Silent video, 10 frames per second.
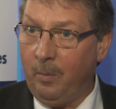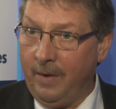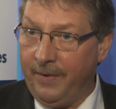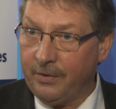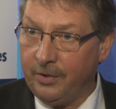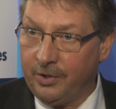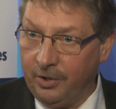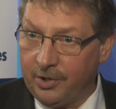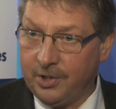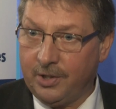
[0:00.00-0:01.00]
we have
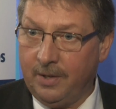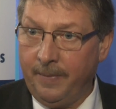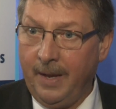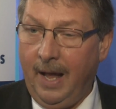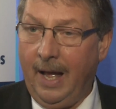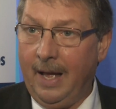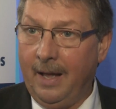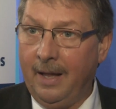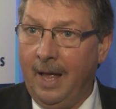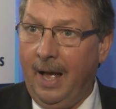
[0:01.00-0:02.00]
introduced
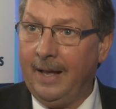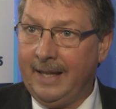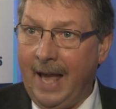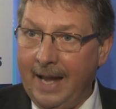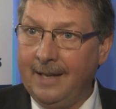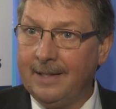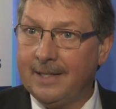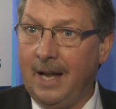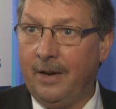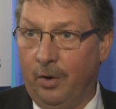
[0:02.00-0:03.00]

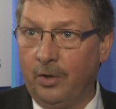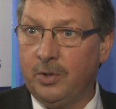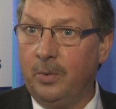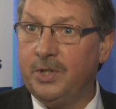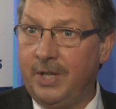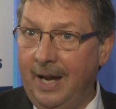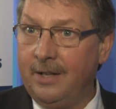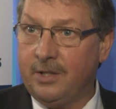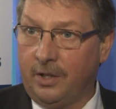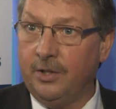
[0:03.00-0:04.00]
guidance and also
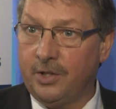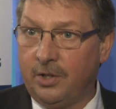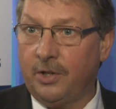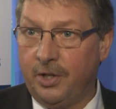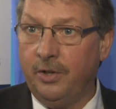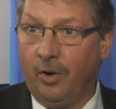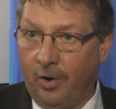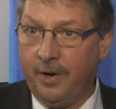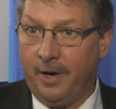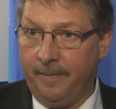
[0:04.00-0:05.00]
changed the construction
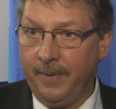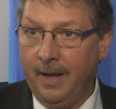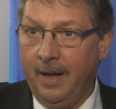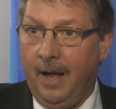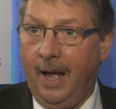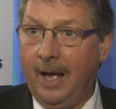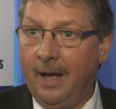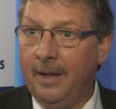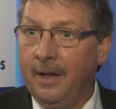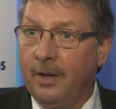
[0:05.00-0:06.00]
order
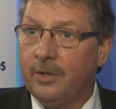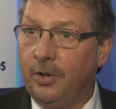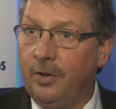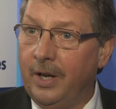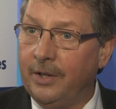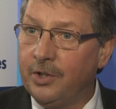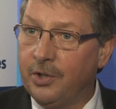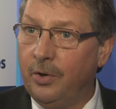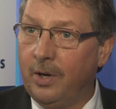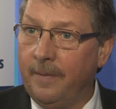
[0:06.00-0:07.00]
to
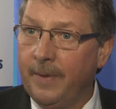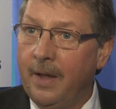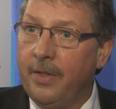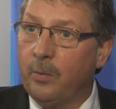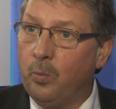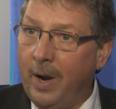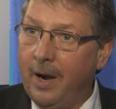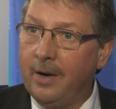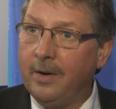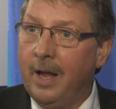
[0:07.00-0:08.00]
ensure that
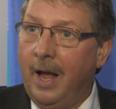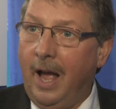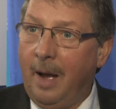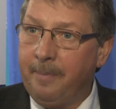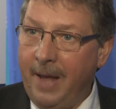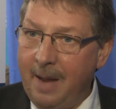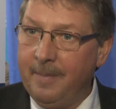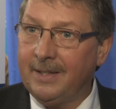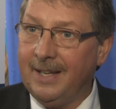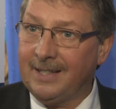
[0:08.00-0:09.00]
where a
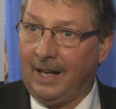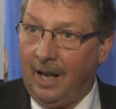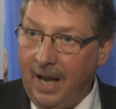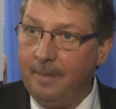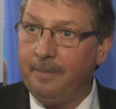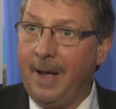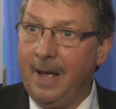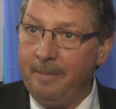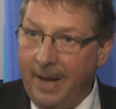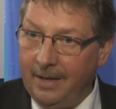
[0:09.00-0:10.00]
payment is claimed by
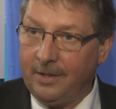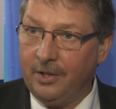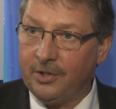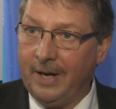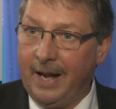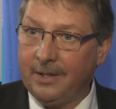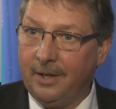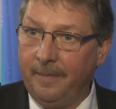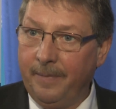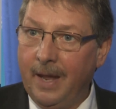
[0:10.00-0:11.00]
a main
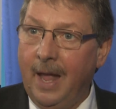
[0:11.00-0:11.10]
contractor